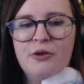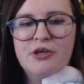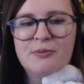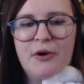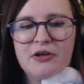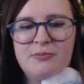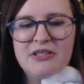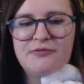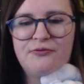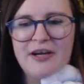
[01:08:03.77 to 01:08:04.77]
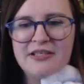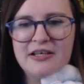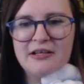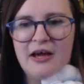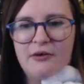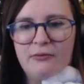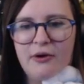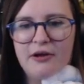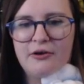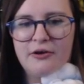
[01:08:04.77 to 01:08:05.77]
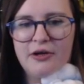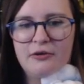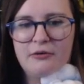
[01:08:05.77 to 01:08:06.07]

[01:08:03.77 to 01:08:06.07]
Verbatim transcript: music box means Freddy's in there. Right, got it.